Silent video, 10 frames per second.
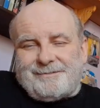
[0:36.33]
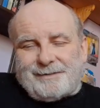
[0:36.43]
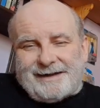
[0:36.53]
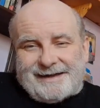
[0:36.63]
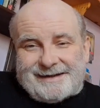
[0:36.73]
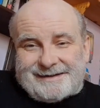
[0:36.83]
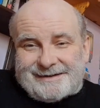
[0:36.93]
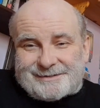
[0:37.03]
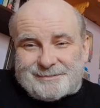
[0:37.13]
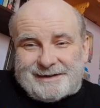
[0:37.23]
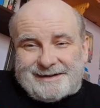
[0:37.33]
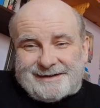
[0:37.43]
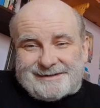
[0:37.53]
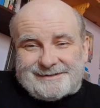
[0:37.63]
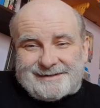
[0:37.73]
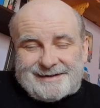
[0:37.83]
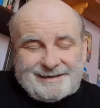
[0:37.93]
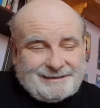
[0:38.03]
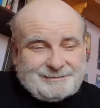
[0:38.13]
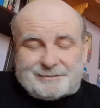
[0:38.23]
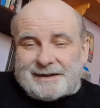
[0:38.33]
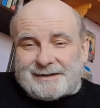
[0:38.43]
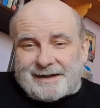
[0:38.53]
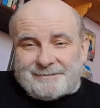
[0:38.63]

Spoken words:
Bayek, it's me, and well,